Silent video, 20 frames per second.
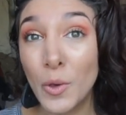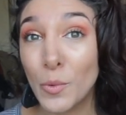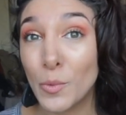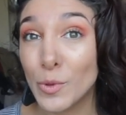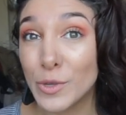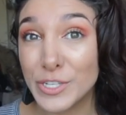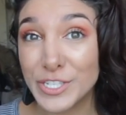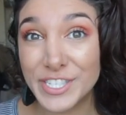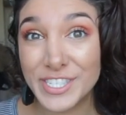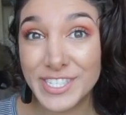
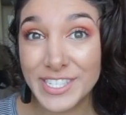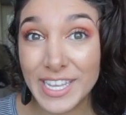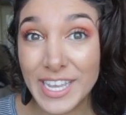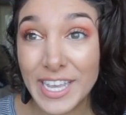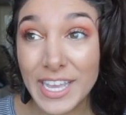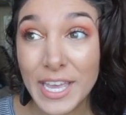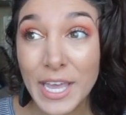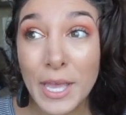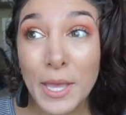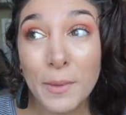We'll
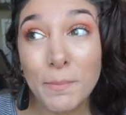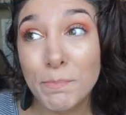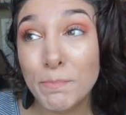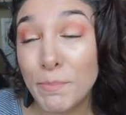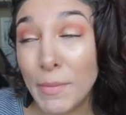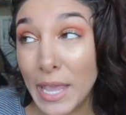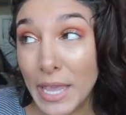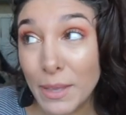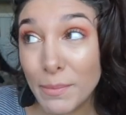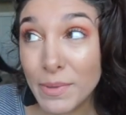see,
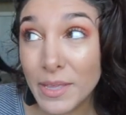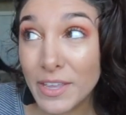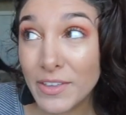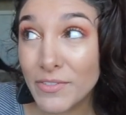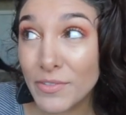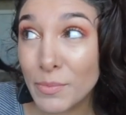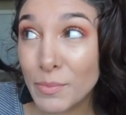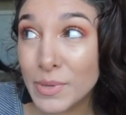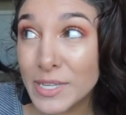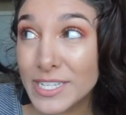maybe
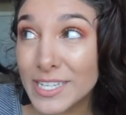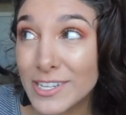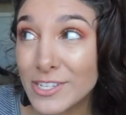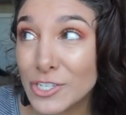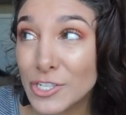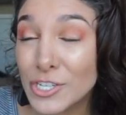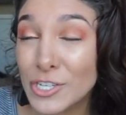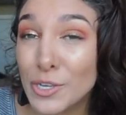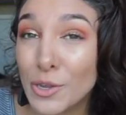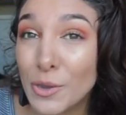even
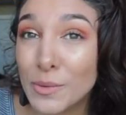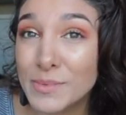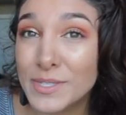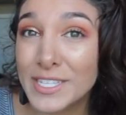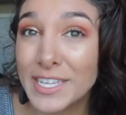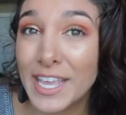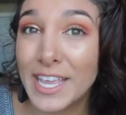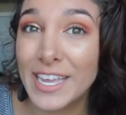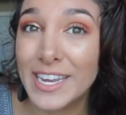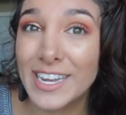potentially go up
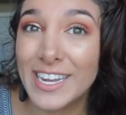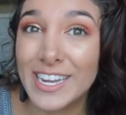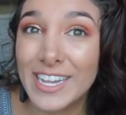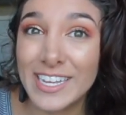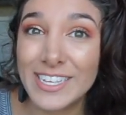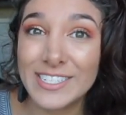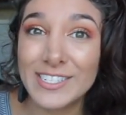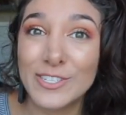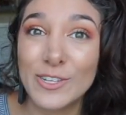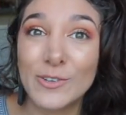to
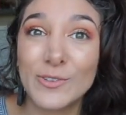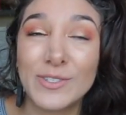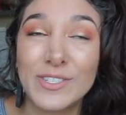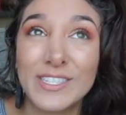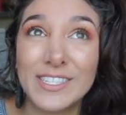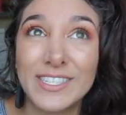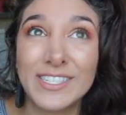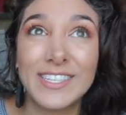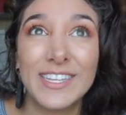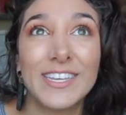Canada. So
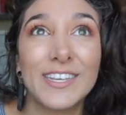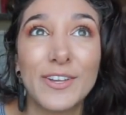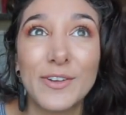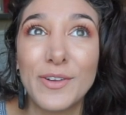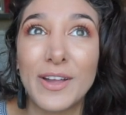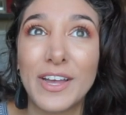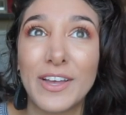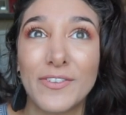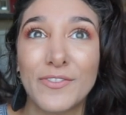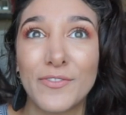stick
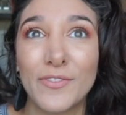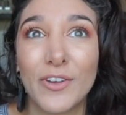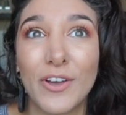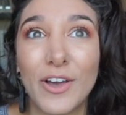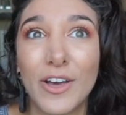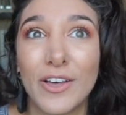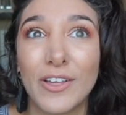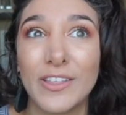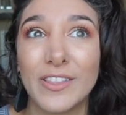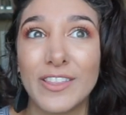around for
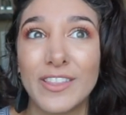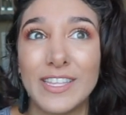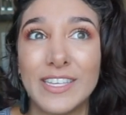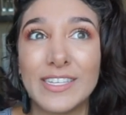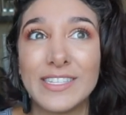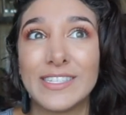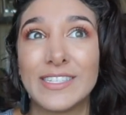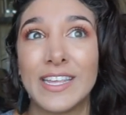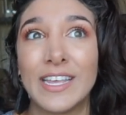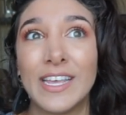all of
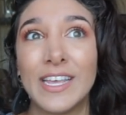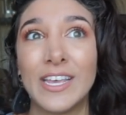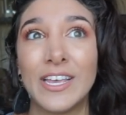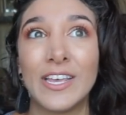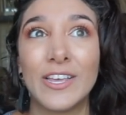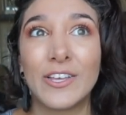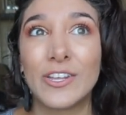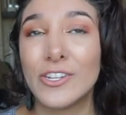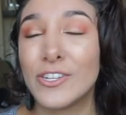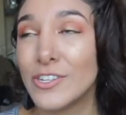these
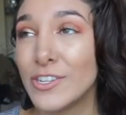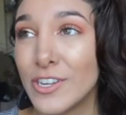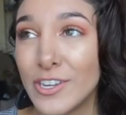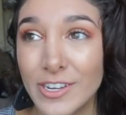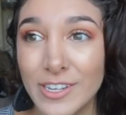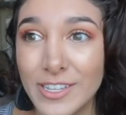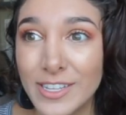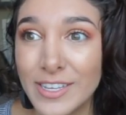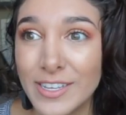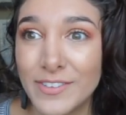
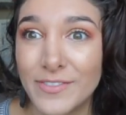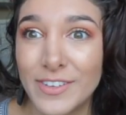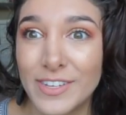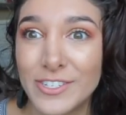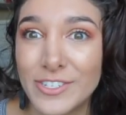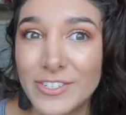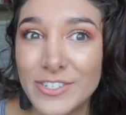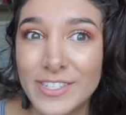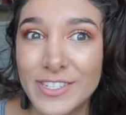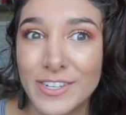gnarly
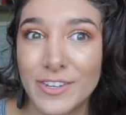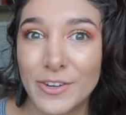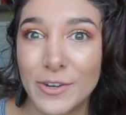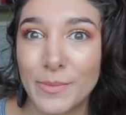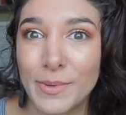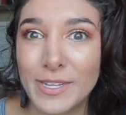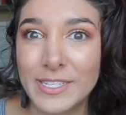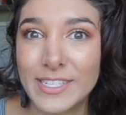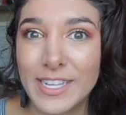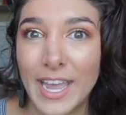adventures that are
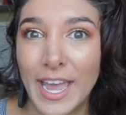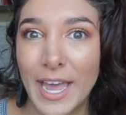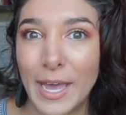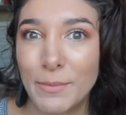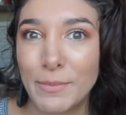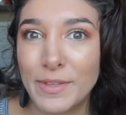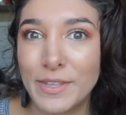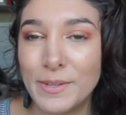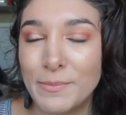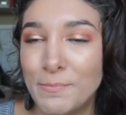about to
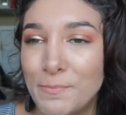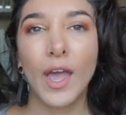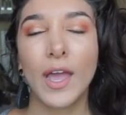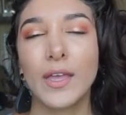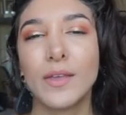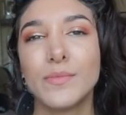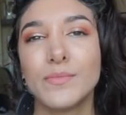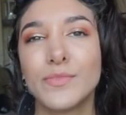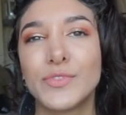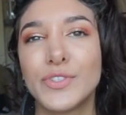happen. I
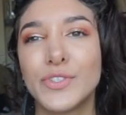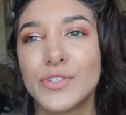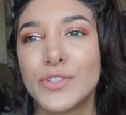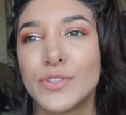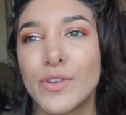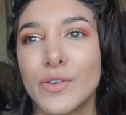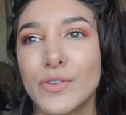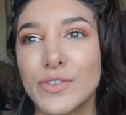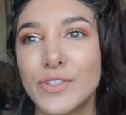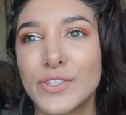am
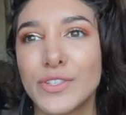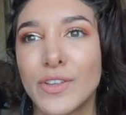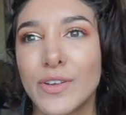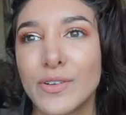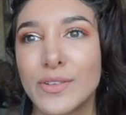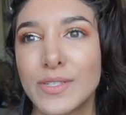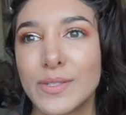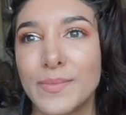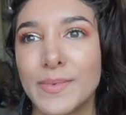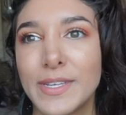so
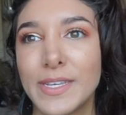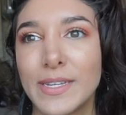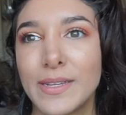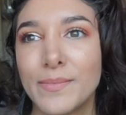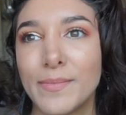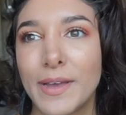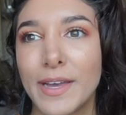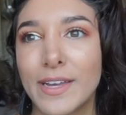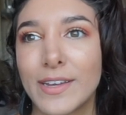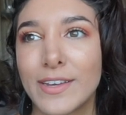stoked to be
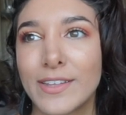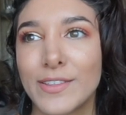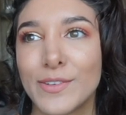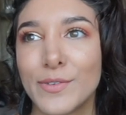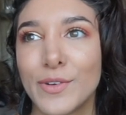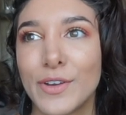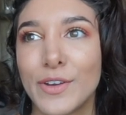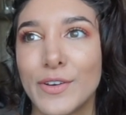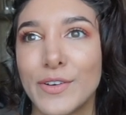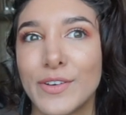getting back on the
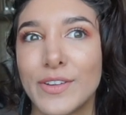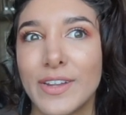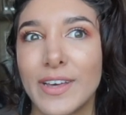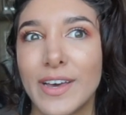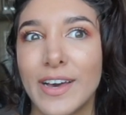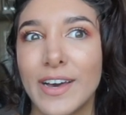road.